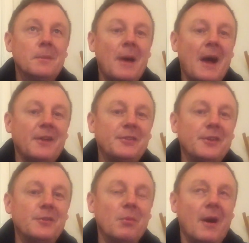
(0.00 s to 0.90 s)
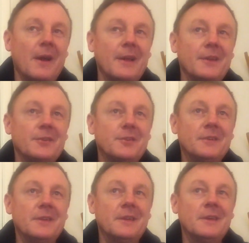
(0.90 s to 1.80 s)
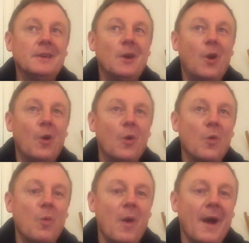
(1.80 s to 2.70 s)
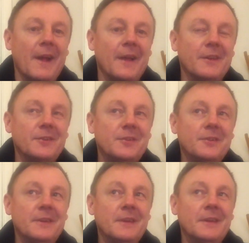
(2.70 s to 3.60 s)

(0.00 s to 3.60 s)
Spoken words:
passageways, hallways,